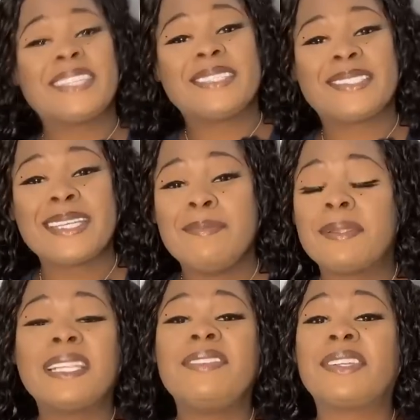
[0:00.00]
literally,
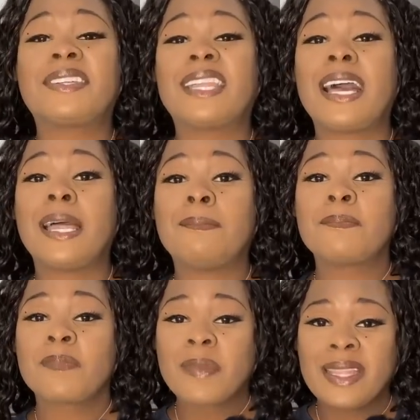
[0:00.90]
believe it or not,
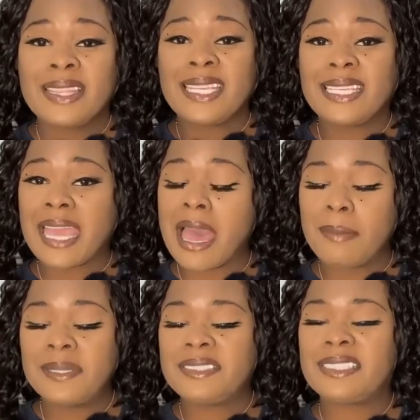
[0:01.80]
the
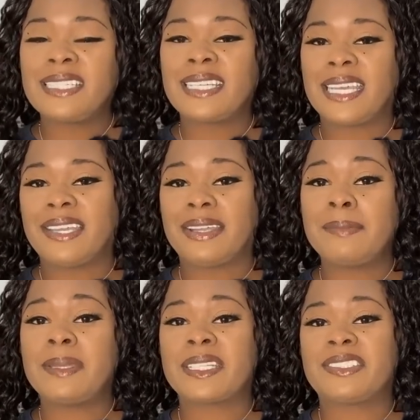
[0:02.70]
cabbage and the carrot
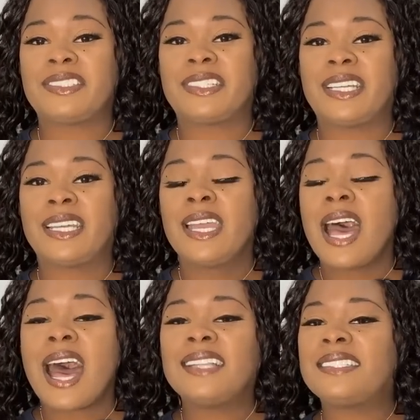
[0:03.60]
mixture,
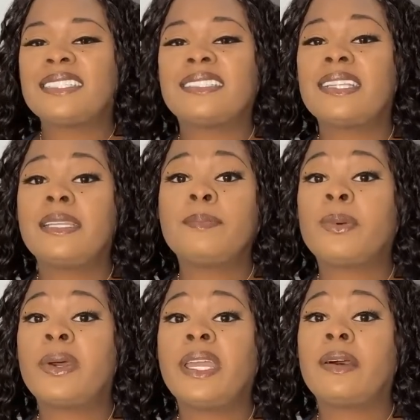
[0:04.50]
I just let it
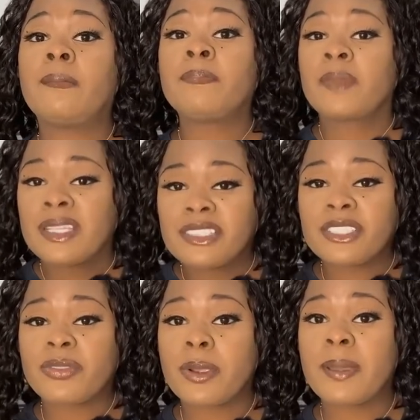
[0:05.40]
boil
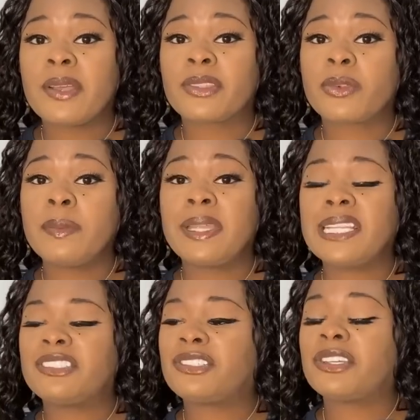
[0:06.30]
just for about three
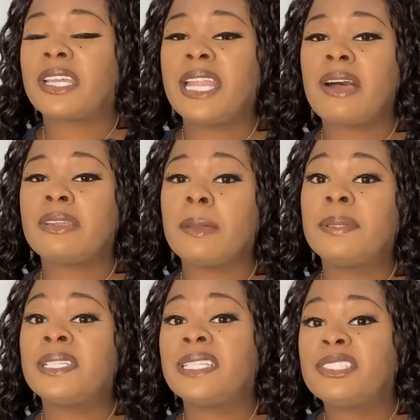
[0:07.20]
minutes, took it out, and I
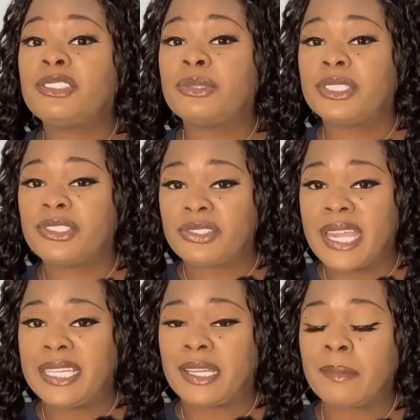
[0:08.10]
put it into a
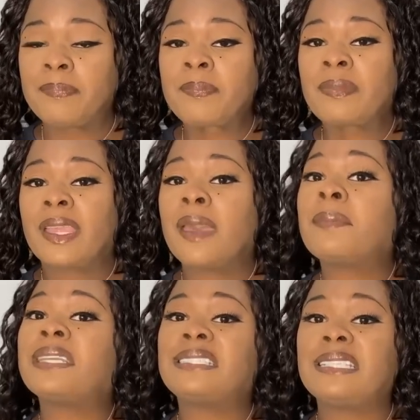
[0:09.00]
strainer in
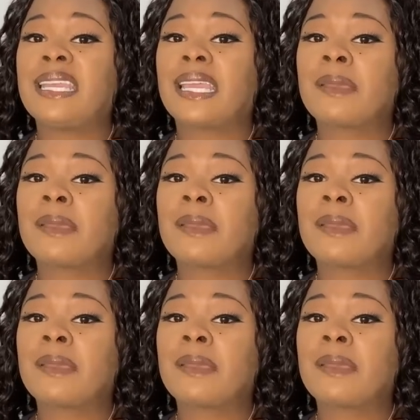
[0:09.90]
my sink